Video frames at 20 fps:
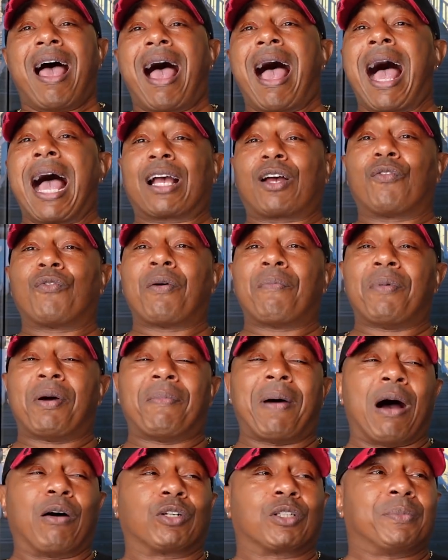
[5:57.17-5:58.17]
I can
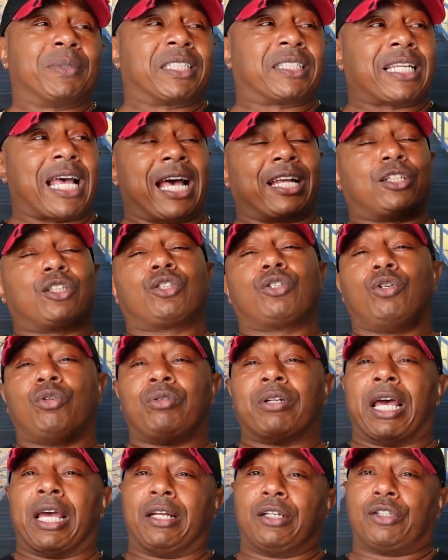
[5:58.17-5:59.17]
remember I was beside this
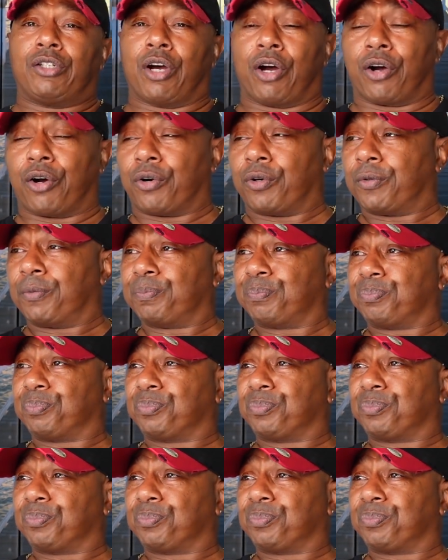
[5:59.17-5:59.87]
dude named Daryl,